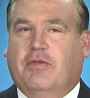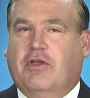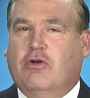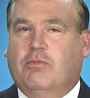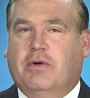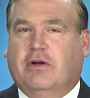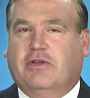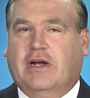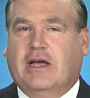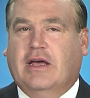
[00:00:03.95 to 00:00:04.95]
but the new
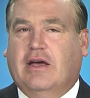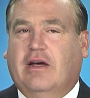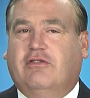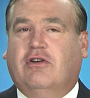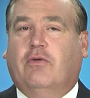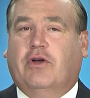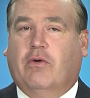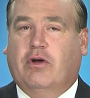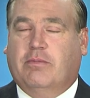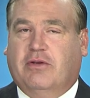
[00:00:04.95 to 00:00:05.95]
building isn't only
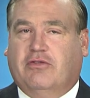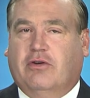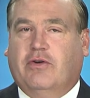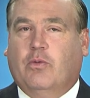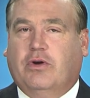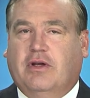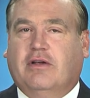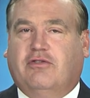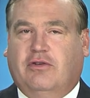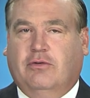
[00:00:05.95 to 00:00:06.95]
going to be serving
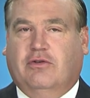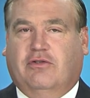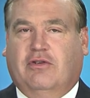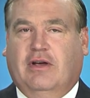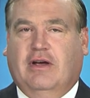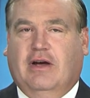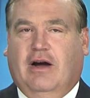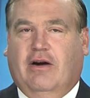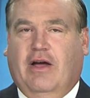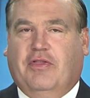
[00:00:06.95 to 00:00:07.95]
Wadena students.
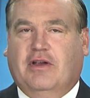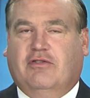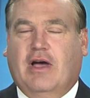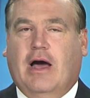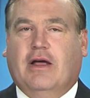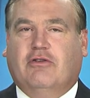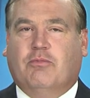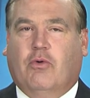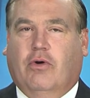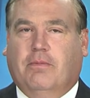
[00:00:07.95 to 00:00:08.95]
Our Anthony Scott has
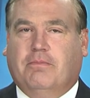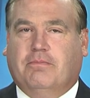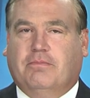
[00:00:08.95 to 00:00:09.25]
more.